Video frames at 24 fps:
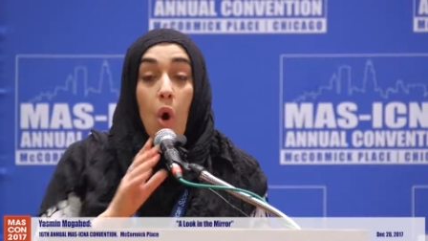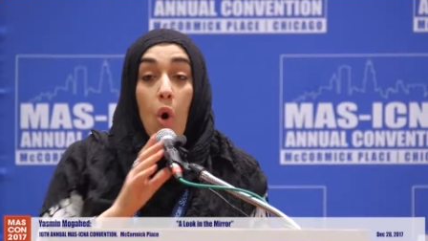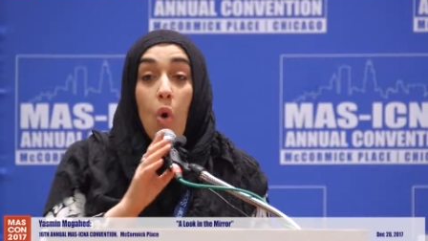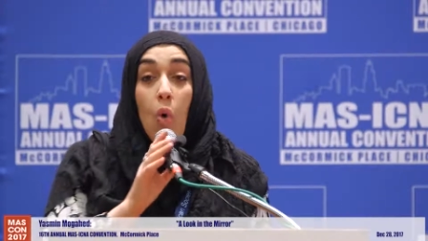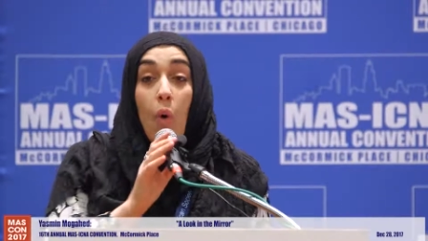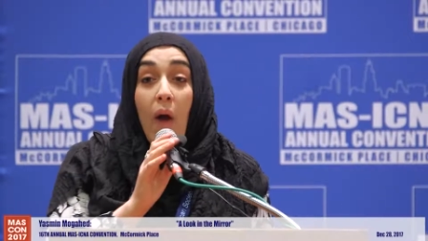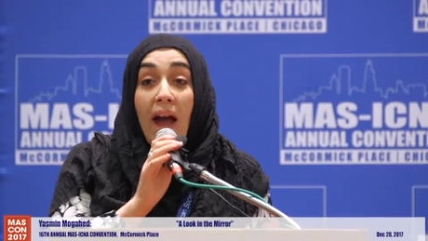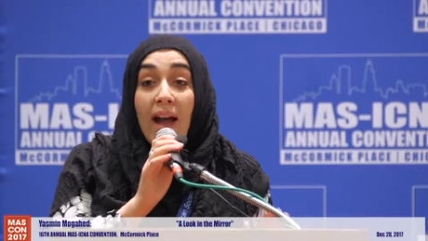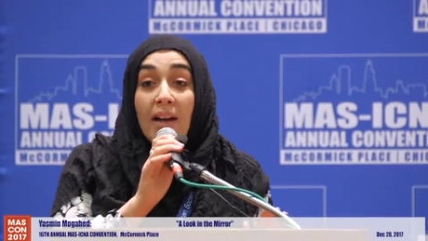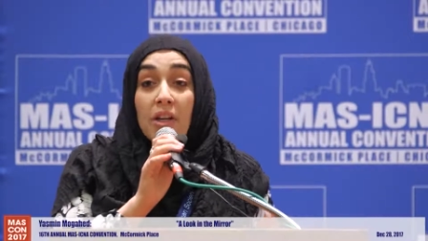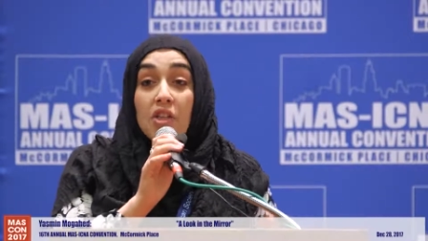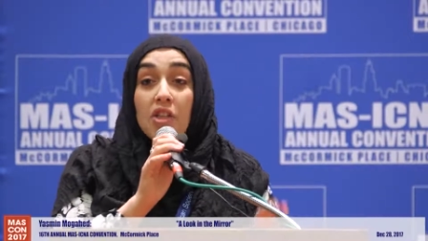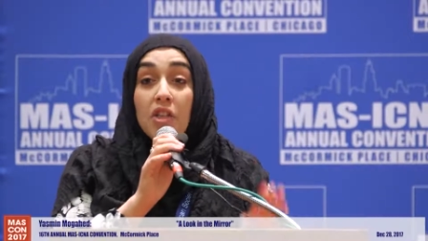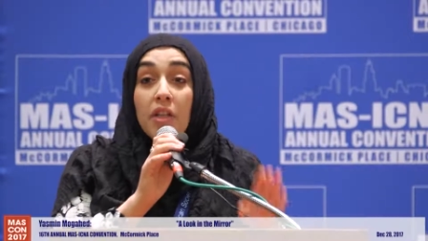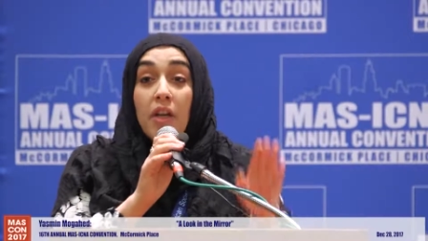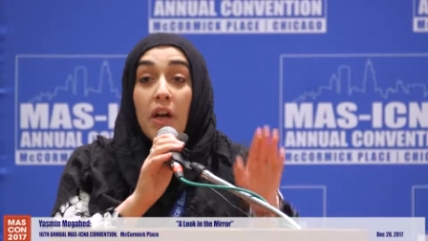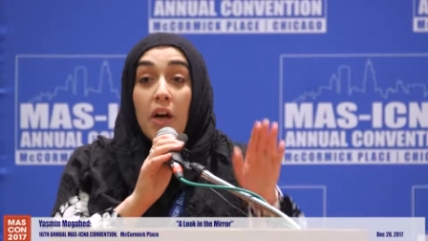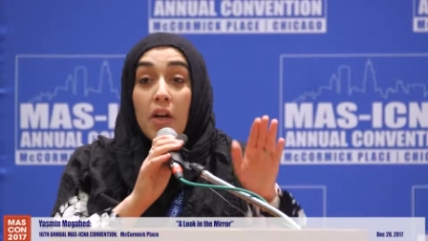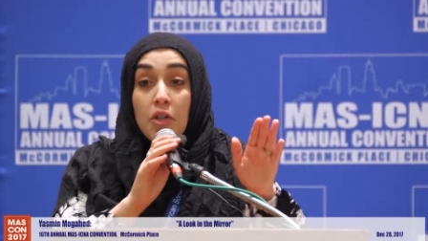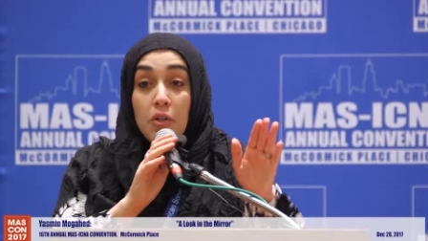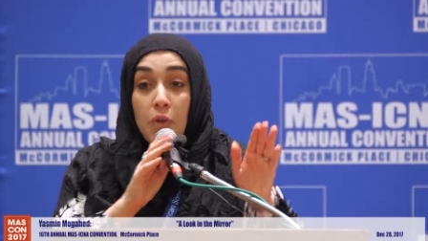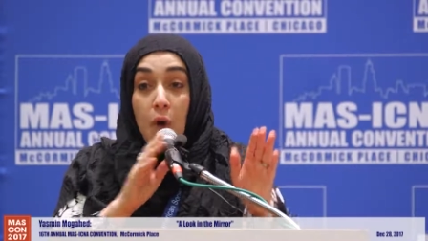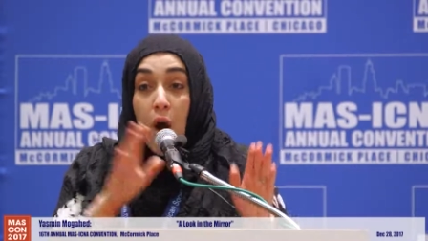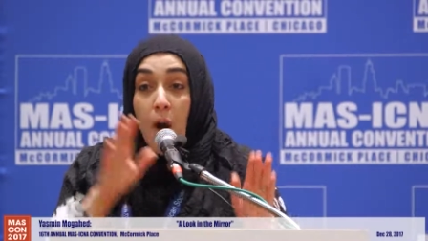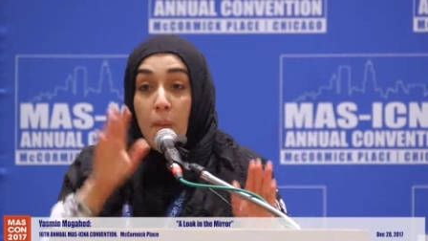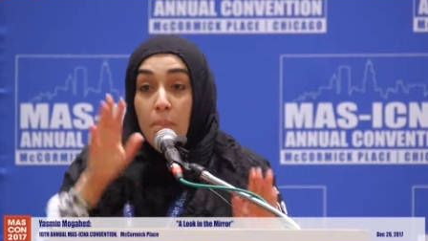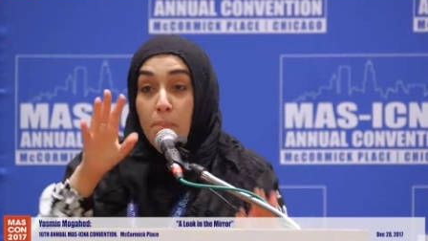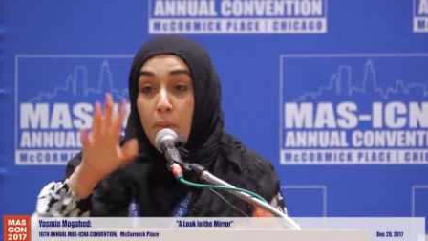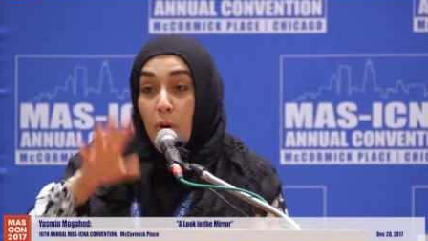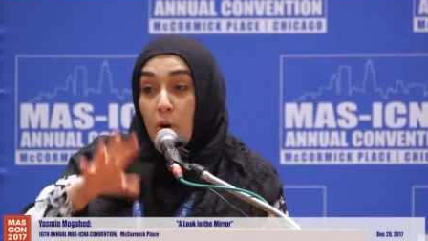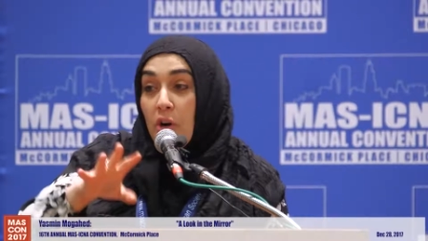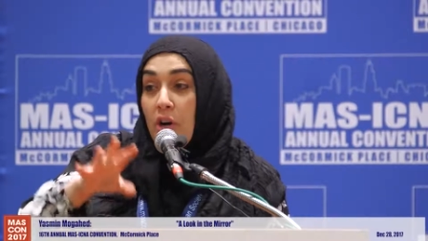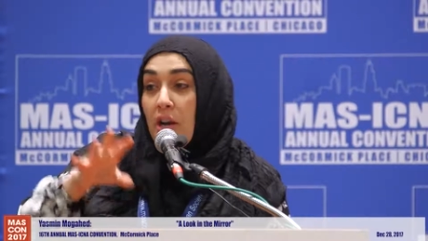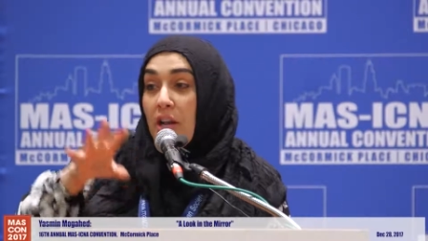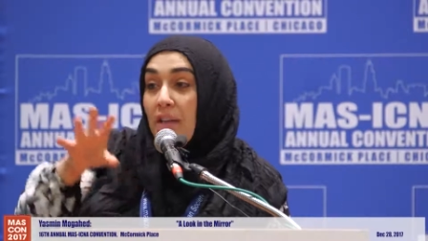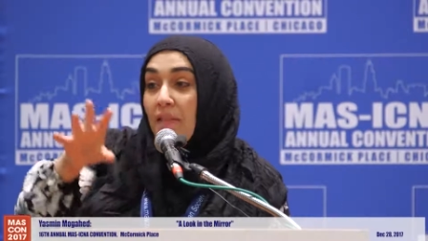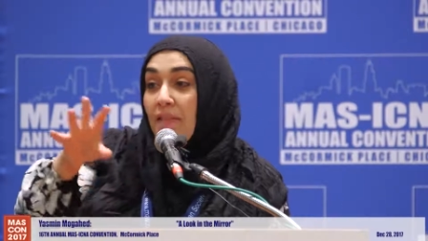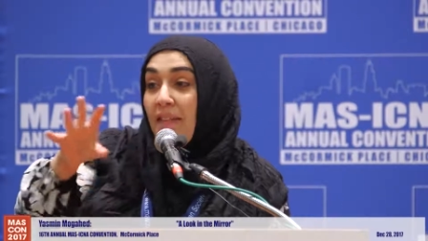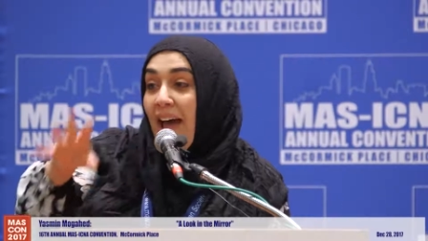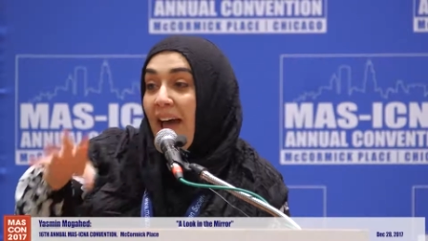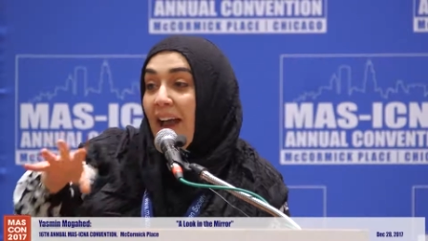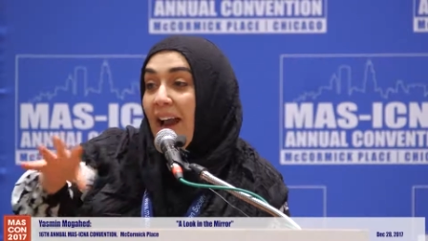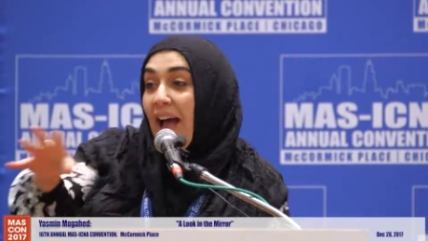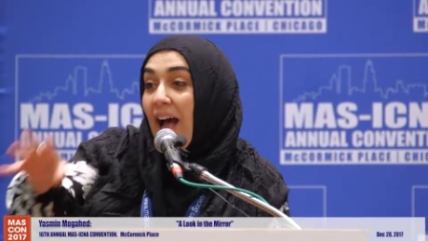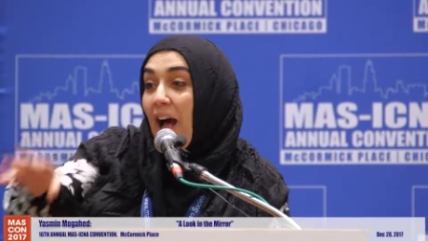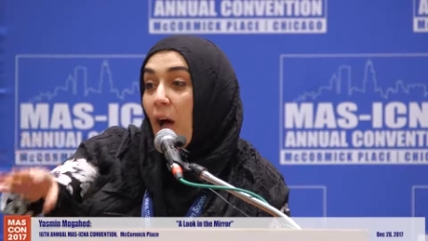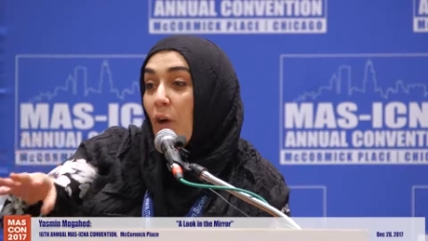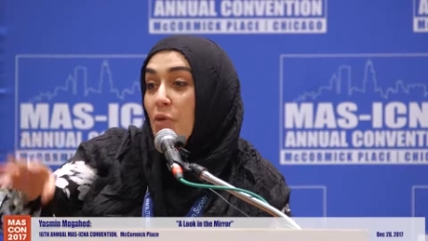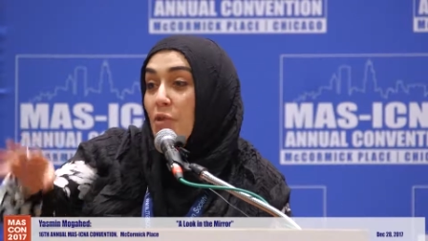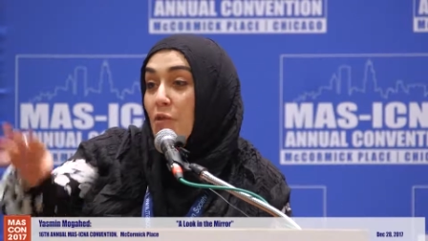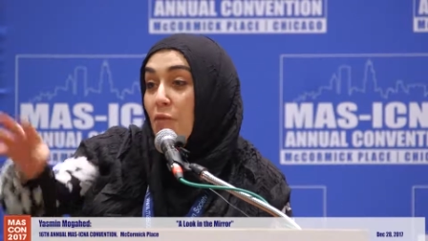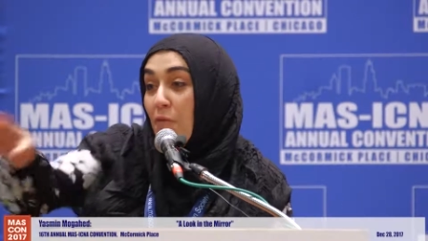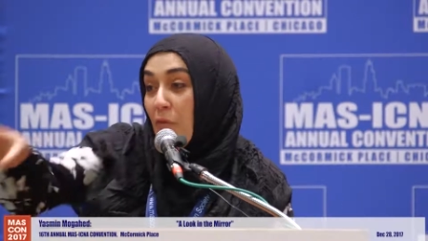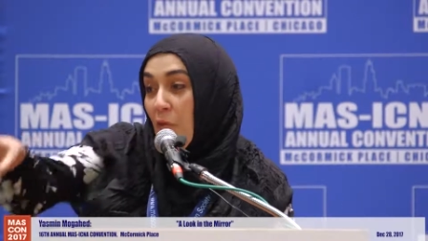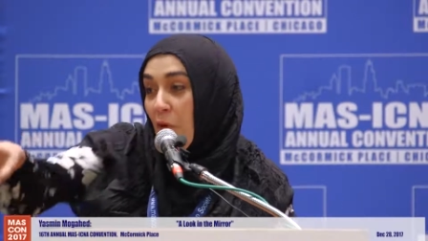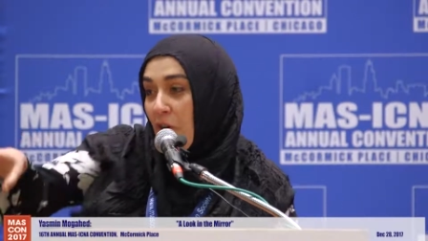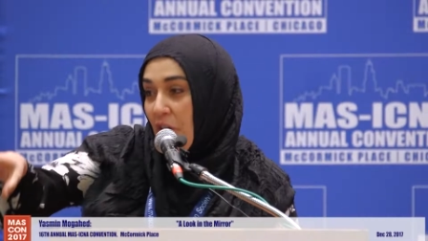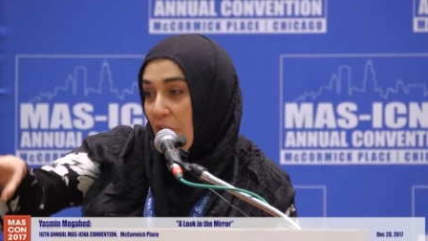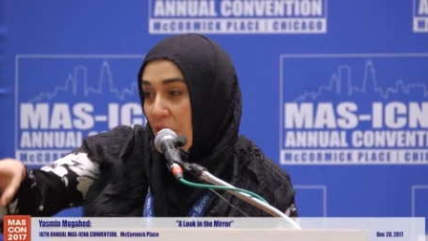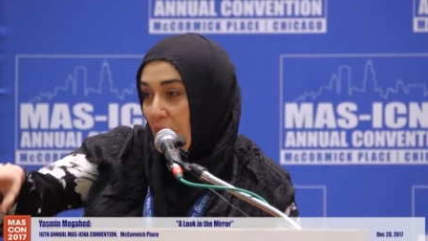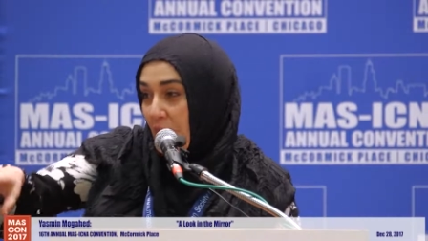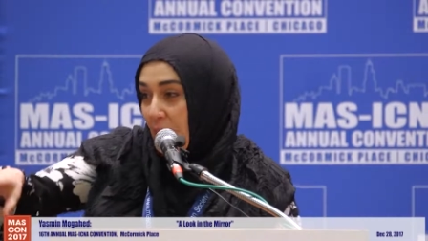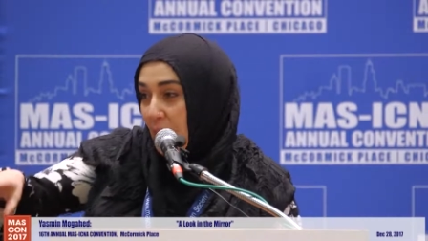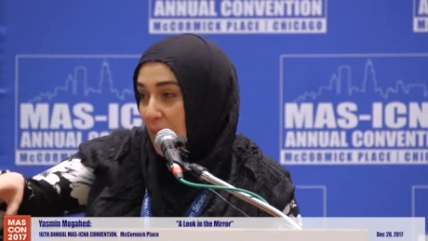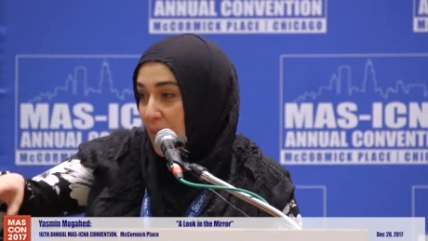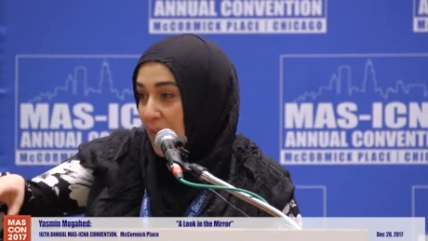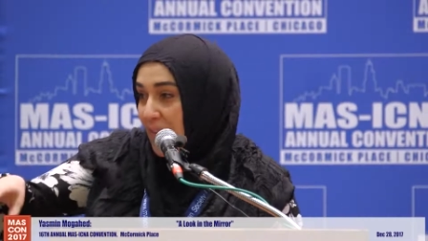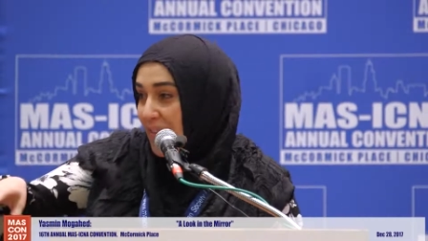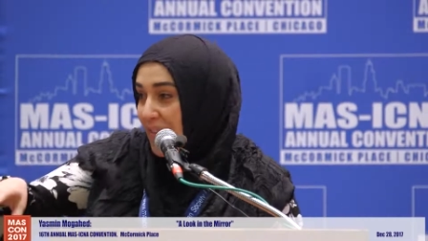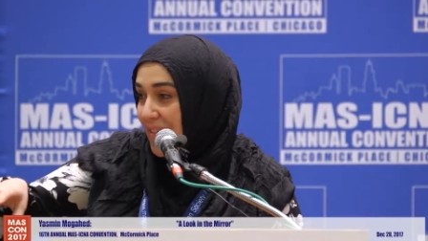who actually are, are burning that house for you.